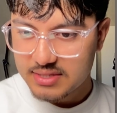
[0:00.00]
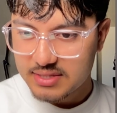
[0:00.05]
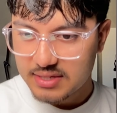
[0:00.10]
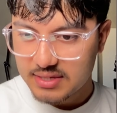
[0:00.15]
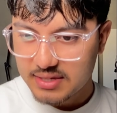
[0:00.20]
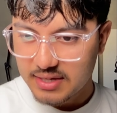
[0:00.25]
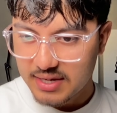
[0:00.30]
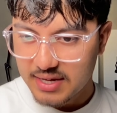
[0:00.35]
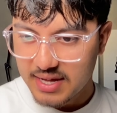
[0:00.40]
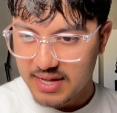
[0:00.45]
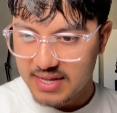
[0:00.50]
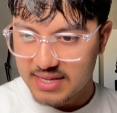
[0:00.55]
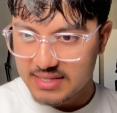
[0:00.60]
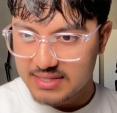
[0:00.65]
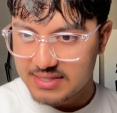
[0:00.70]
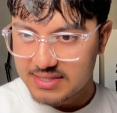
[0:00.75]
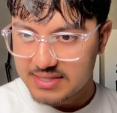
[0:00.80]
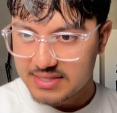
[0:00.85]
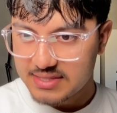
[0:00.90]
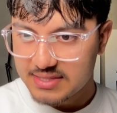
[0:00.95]

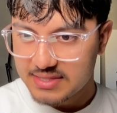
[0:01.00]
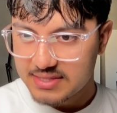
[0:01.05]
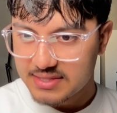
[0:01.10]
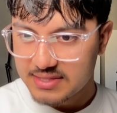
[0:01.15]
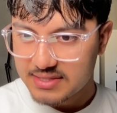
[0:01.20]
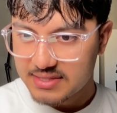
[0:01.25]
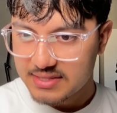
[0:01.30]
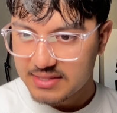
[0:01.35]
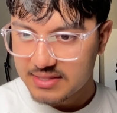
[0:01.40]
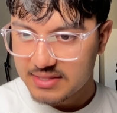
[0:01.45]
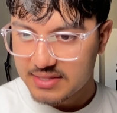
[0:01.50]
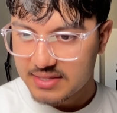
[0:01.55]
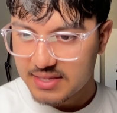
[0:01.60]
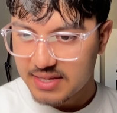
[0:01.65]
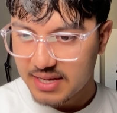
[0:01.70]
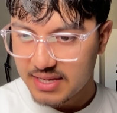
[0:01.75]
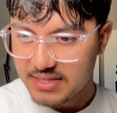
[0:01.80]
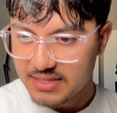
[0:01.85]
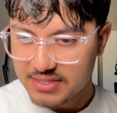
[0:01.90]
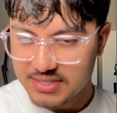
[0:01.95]
Guys,
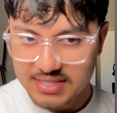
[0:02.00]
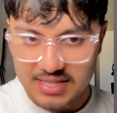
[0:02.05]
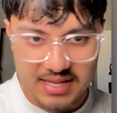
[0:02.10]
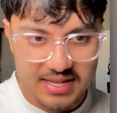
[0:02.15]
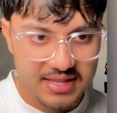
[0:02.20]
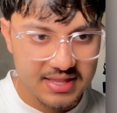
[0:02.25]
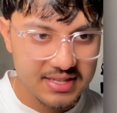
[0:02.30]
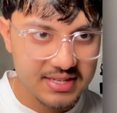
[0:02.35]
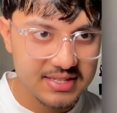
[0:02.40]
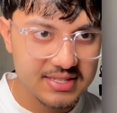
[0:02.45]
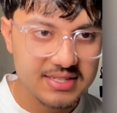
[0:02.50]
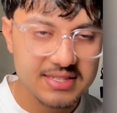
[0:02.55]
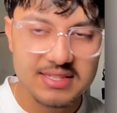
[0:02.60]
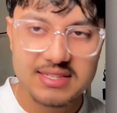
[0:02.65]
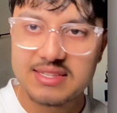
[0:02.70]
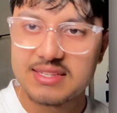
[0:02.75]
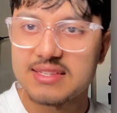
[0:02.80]
are you seeing this?